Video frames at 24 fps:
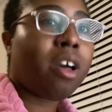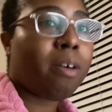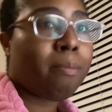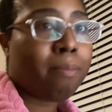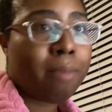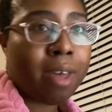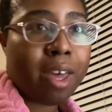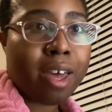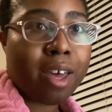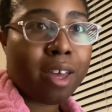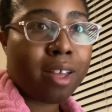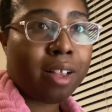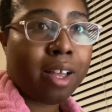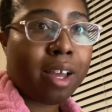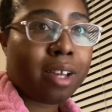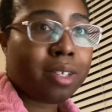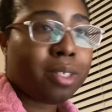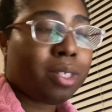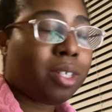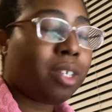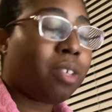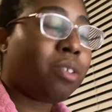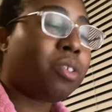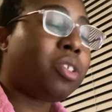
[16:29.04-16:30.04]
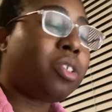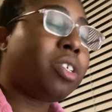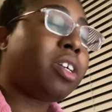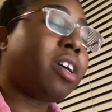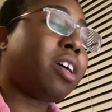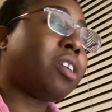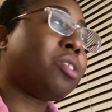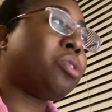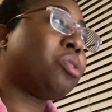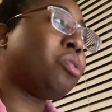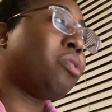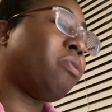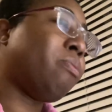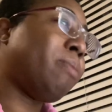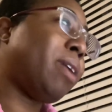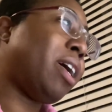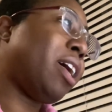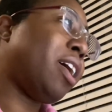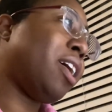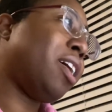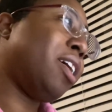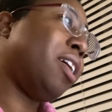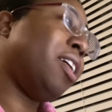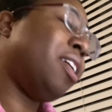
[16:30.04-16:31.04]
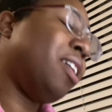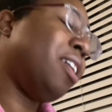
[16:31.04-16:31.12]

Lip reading: mad last year. She got so mad.